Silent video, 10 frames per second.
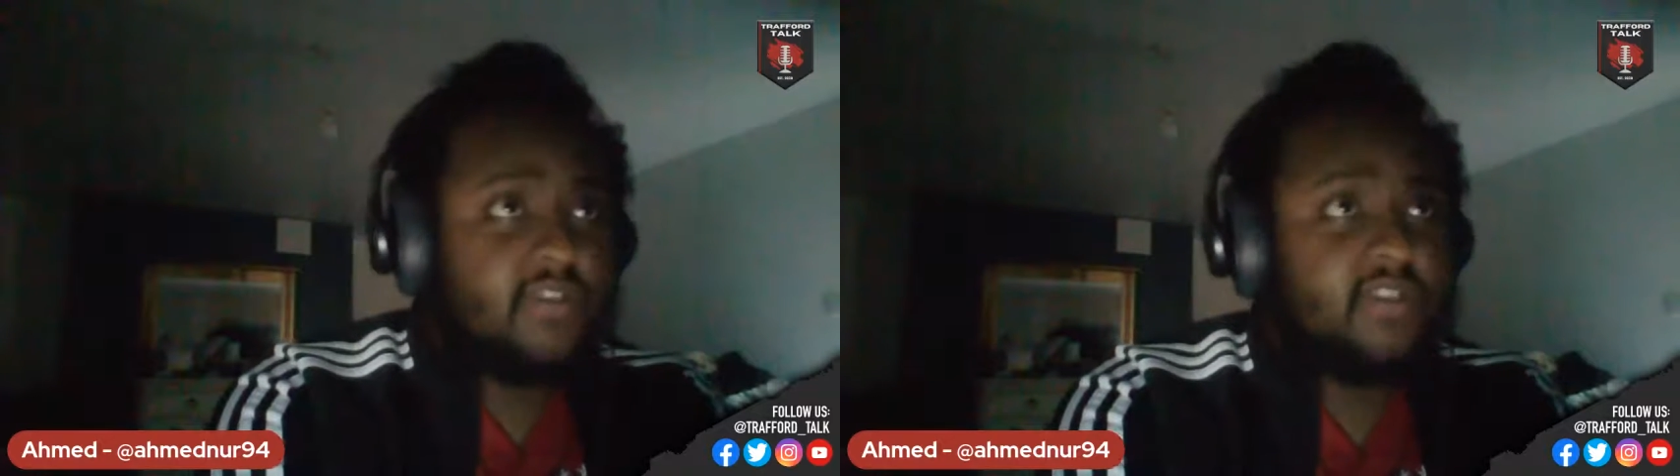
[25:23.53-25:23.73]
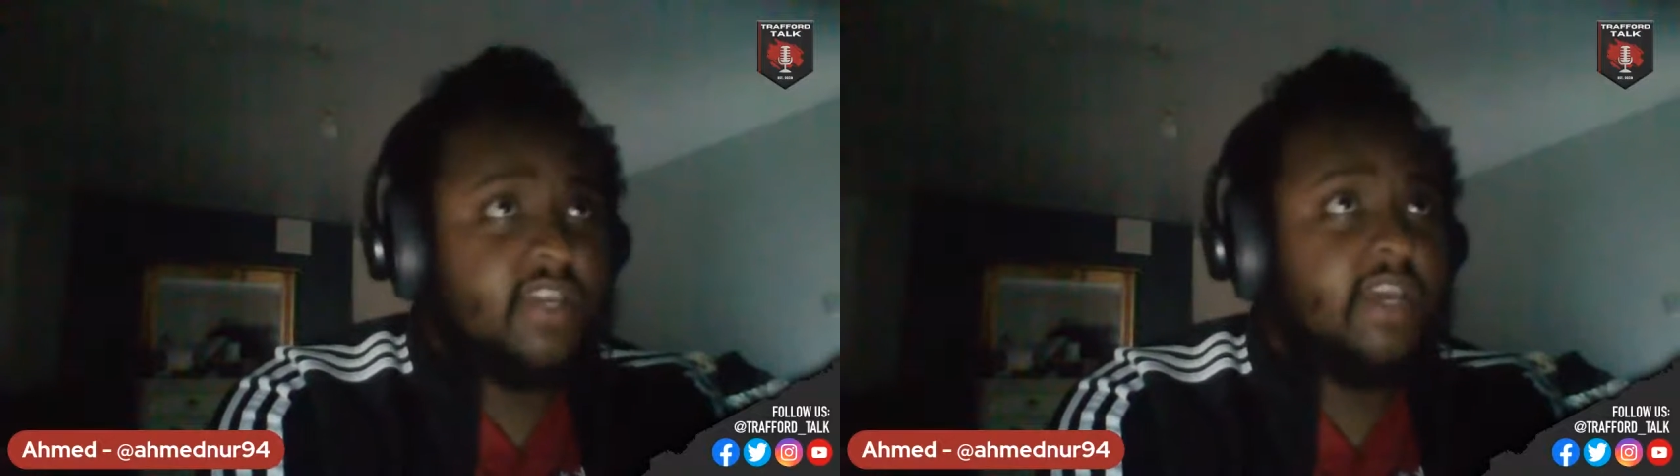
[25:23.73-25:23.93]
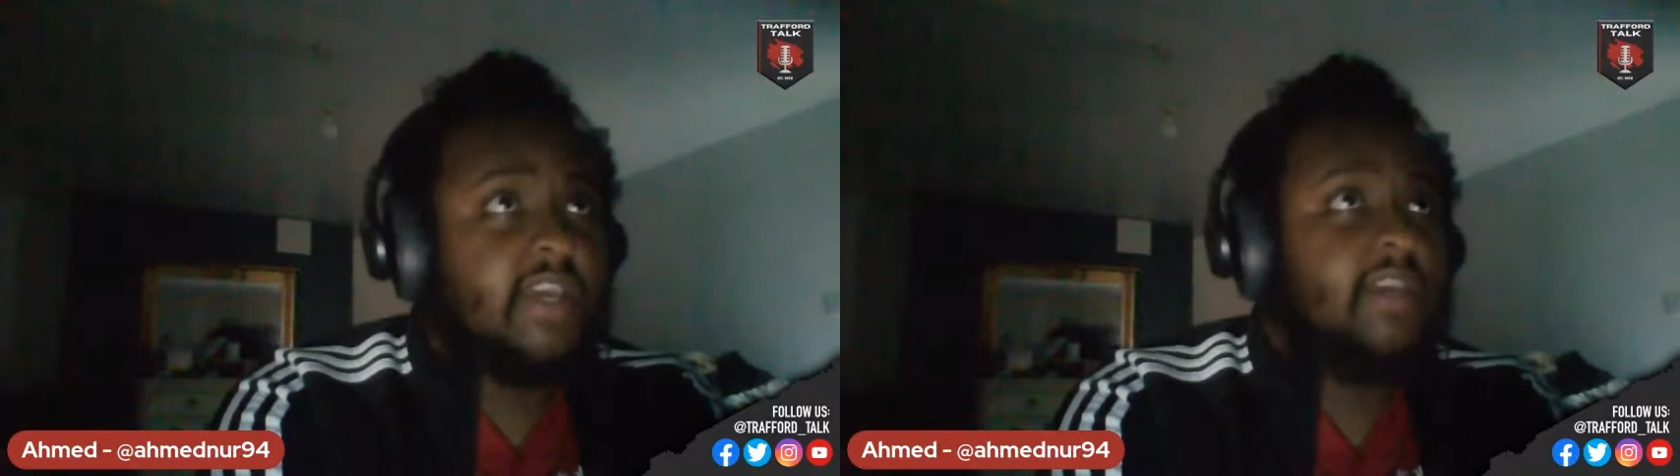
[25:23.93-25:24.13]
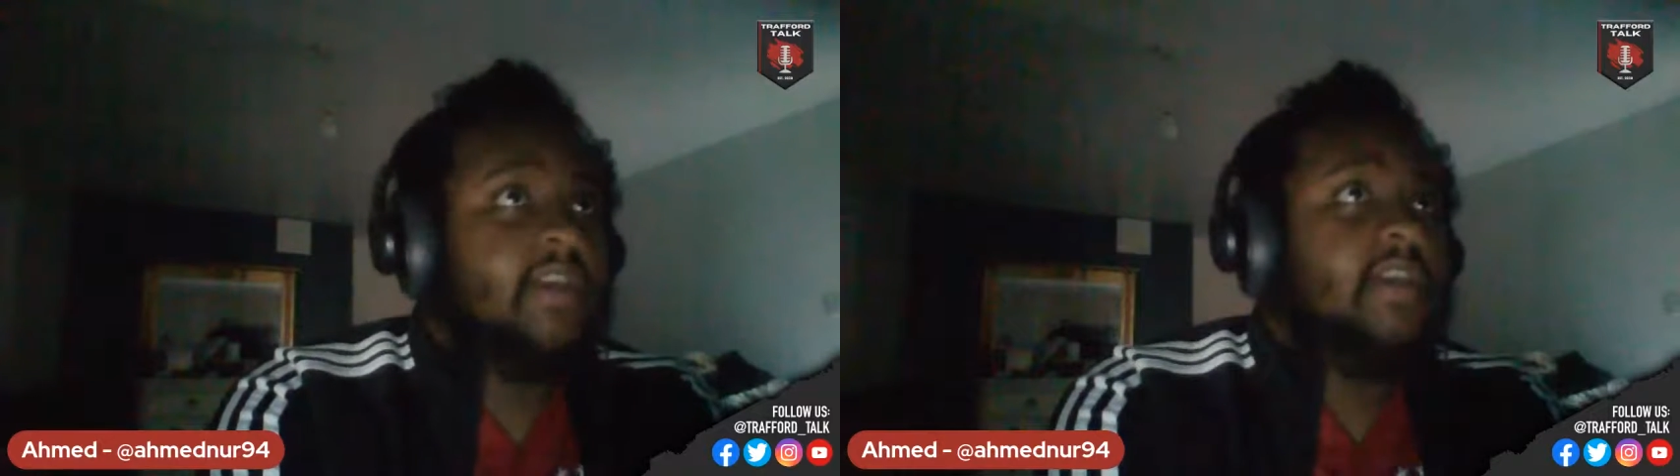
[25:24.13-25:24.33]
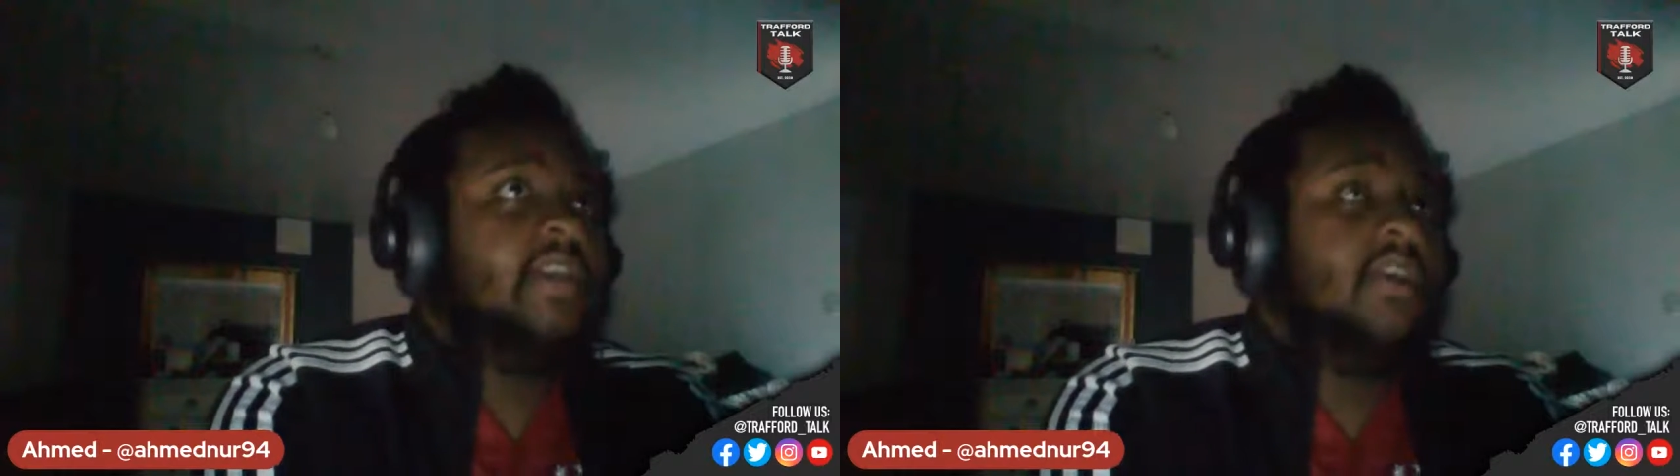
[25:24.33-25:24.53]
say
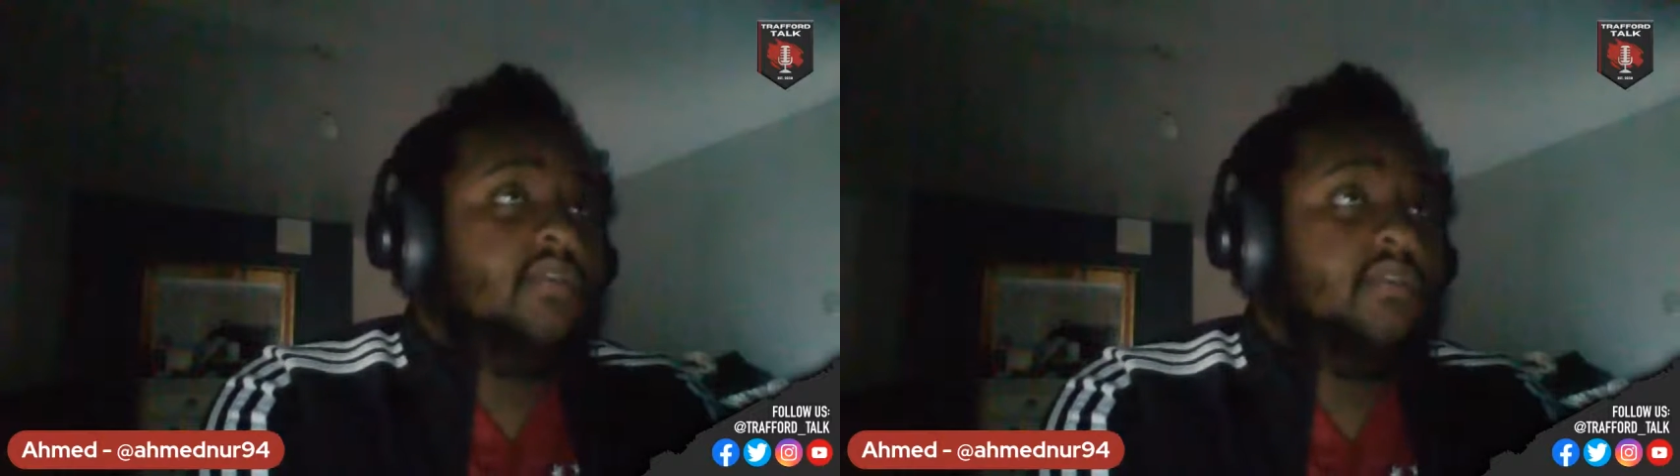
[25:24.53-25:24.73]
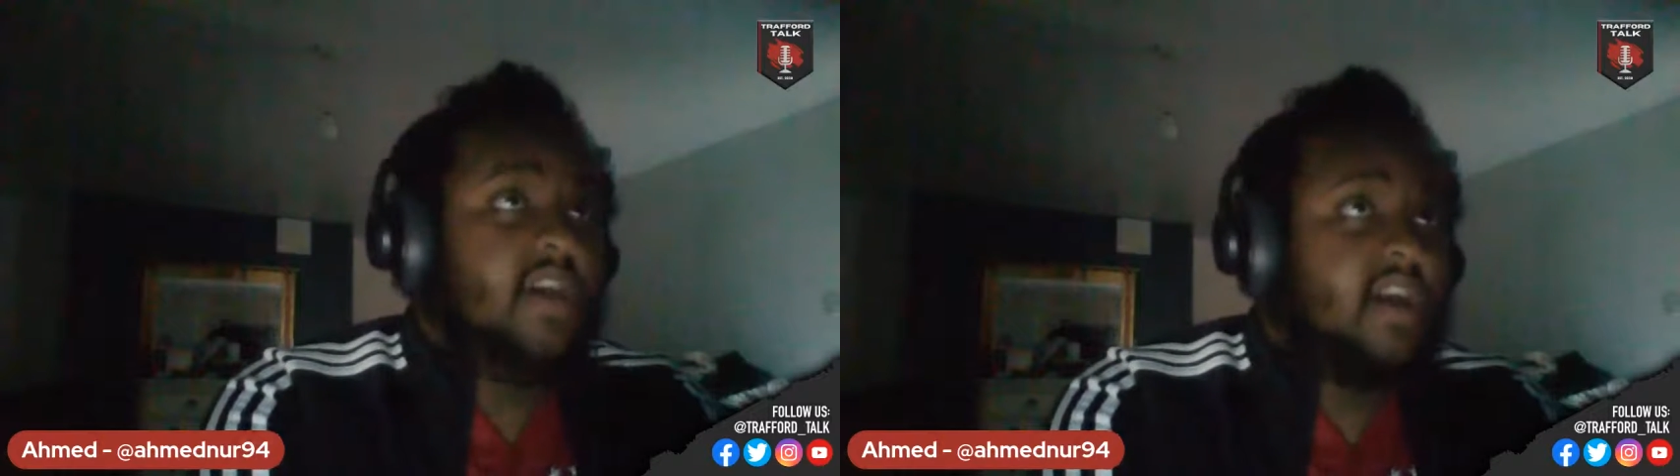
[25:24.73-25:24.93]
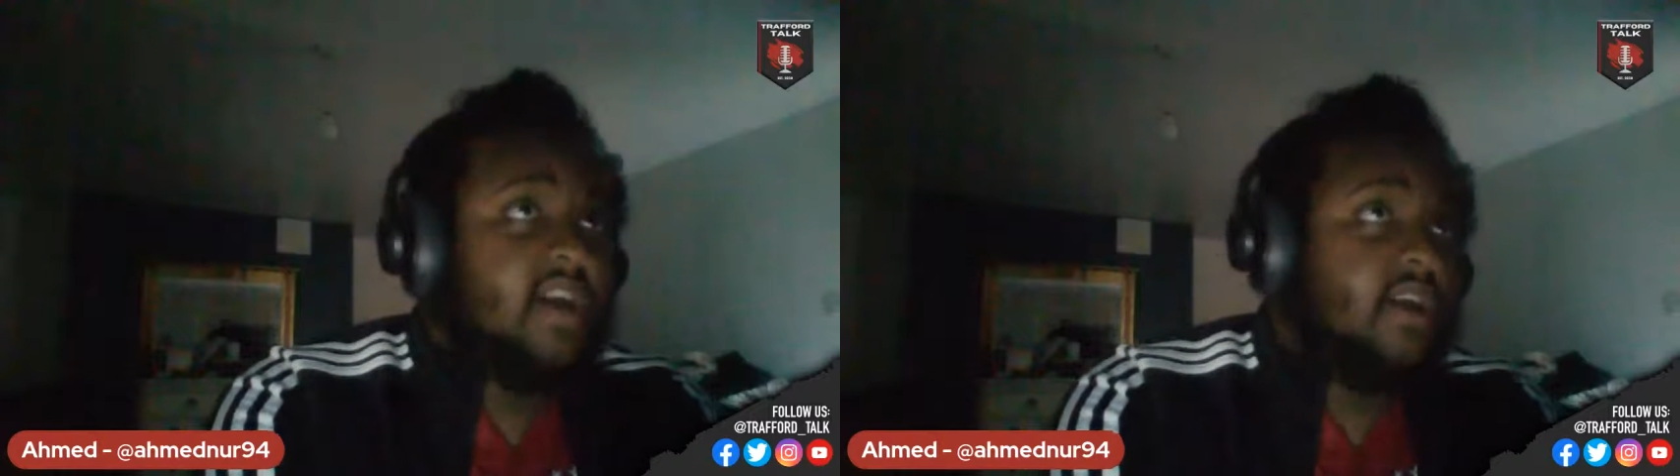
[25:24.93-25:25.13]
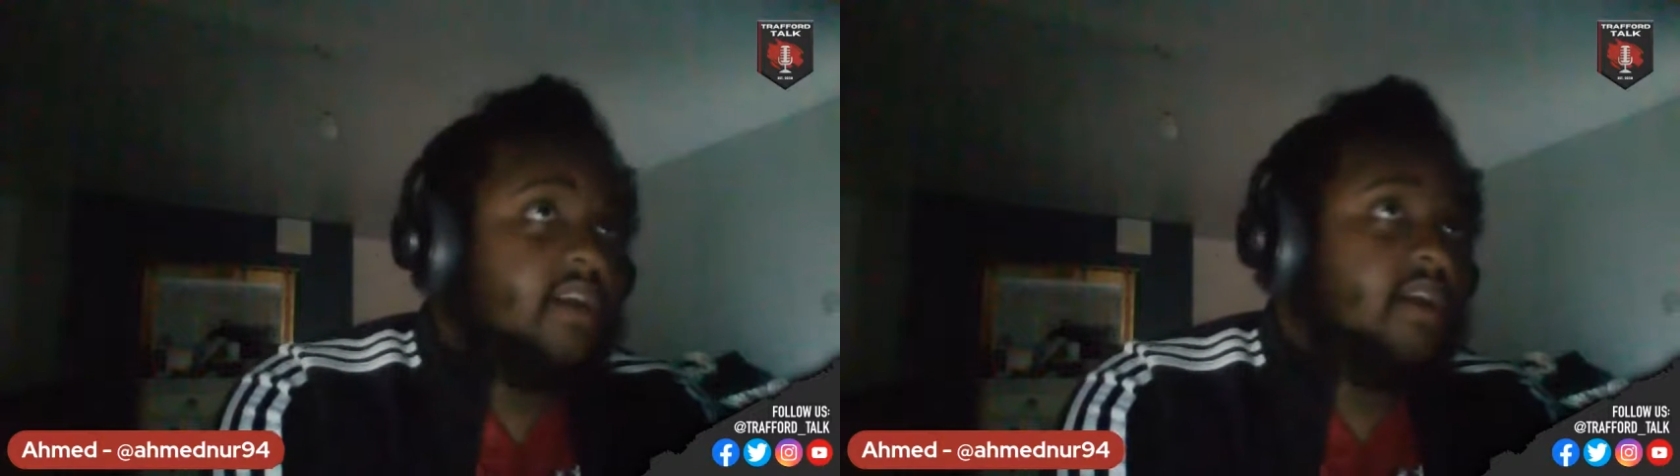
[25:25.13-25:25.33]
that